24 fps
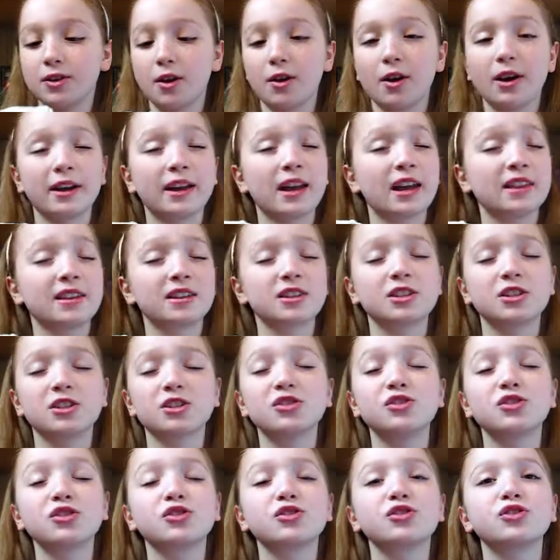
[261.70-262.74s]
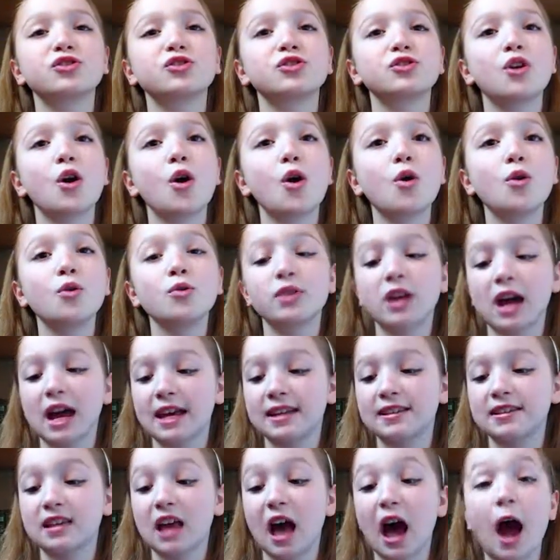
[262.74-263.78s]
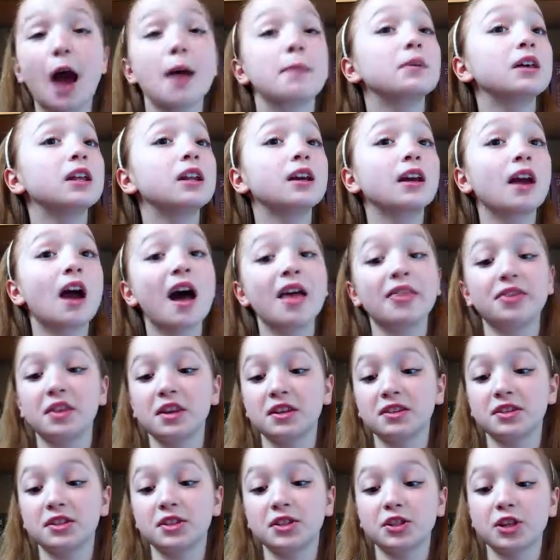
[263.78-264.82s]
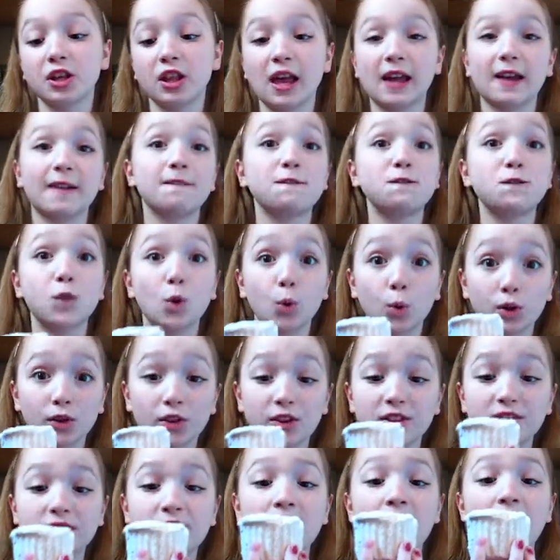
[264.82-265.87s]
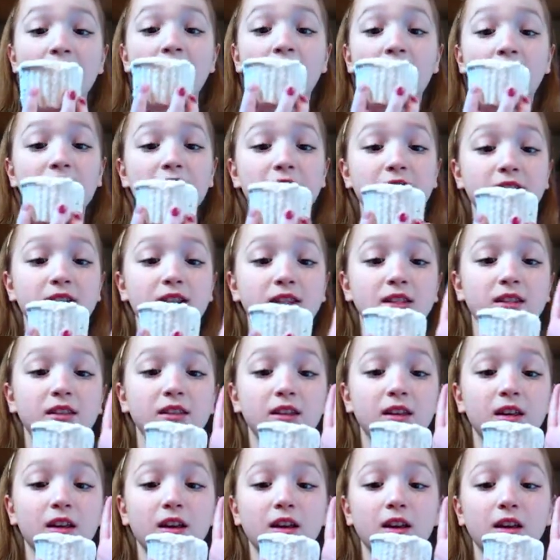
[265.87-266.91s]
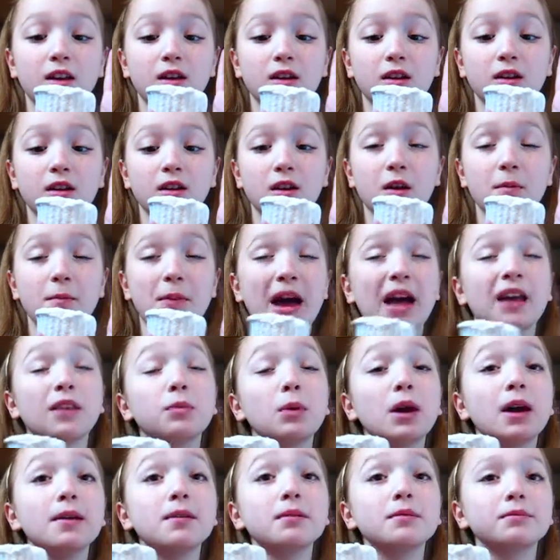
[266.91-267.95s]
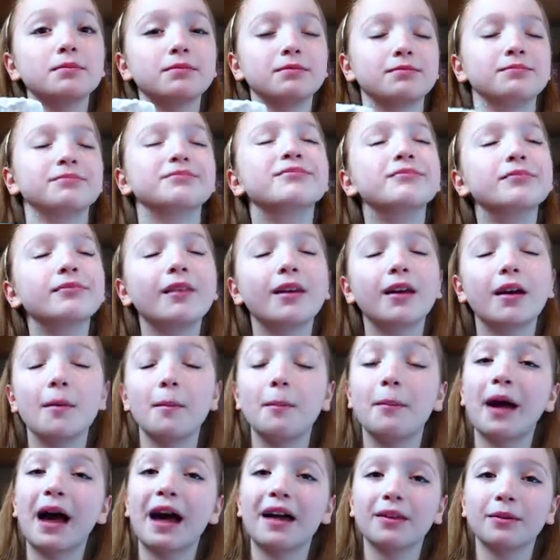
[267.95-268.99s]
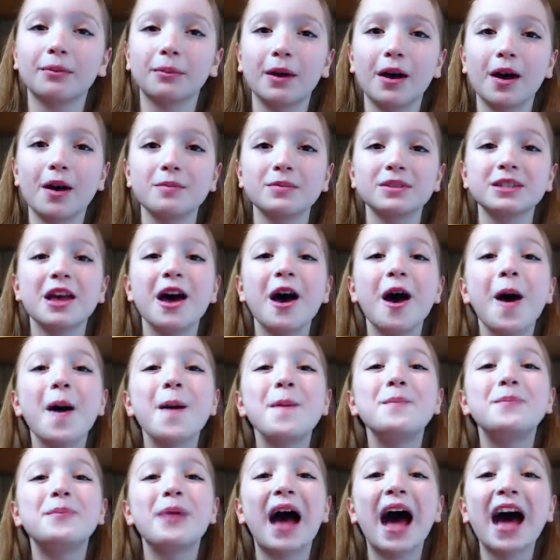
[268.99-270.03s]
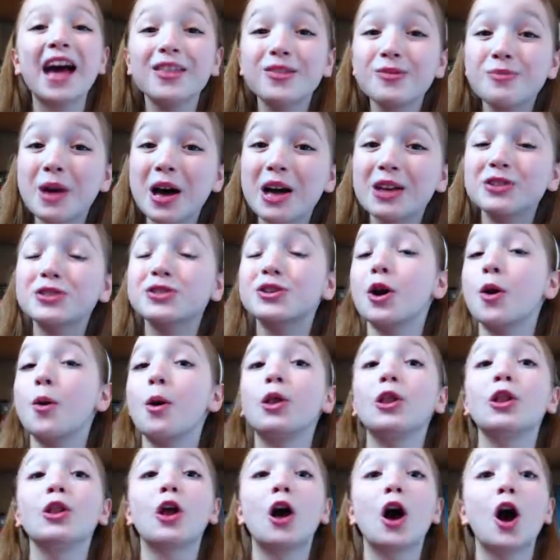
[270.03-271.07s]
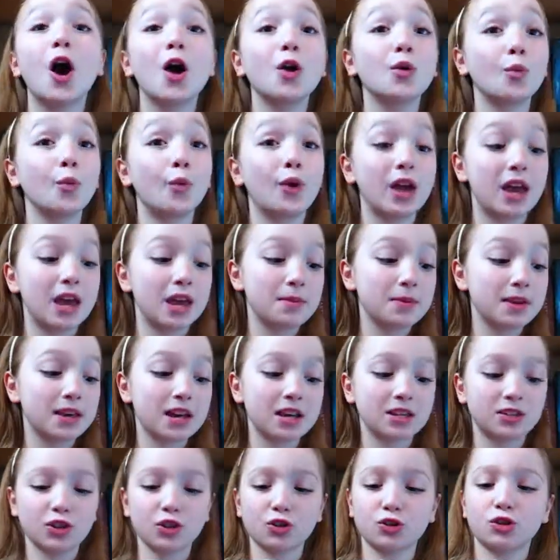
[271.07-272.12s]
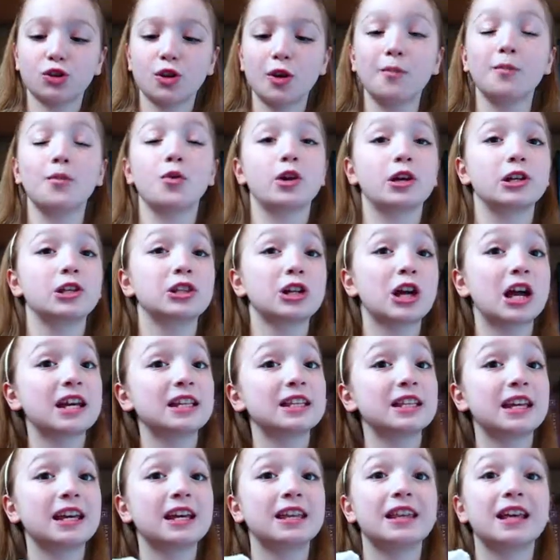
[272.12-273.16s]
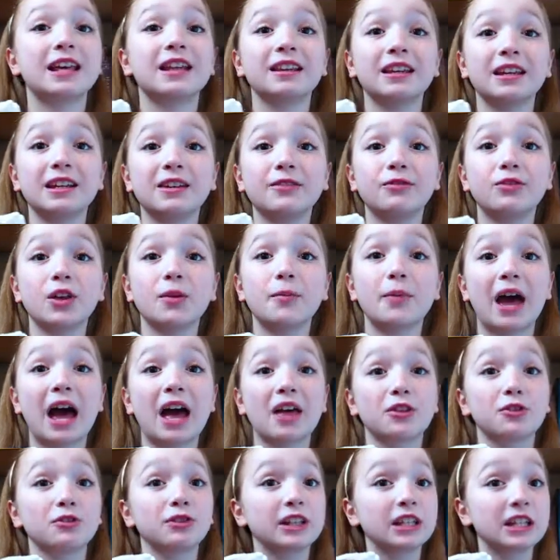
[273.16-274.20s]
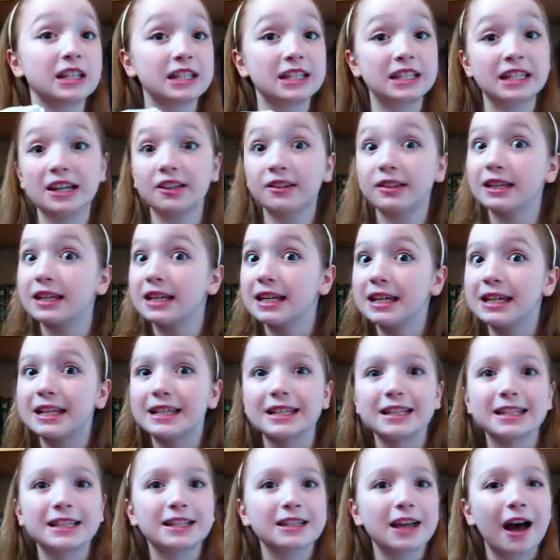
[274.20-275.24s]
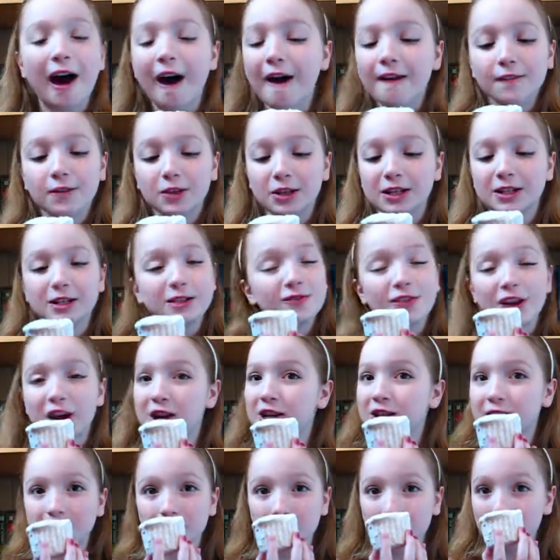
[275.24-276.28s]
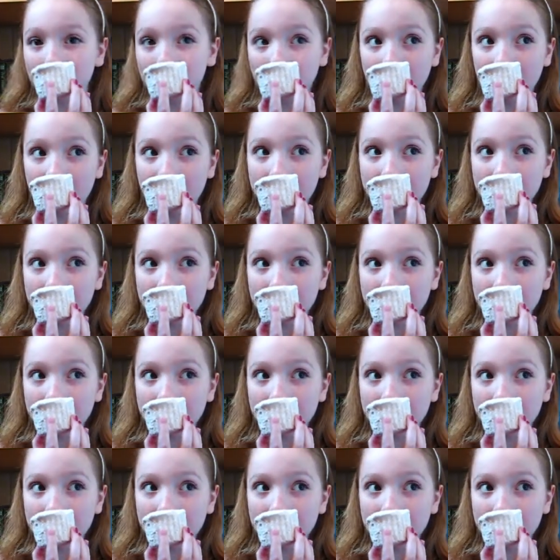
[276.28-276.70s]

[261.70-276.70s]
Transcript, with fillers: so again, this is just so nice. I'm going to cut this into like fourths. It's bath bomb bath bombs. Bath melts go a long way because they're so moisturizing and they leave the bath really silky and soft and very smooth.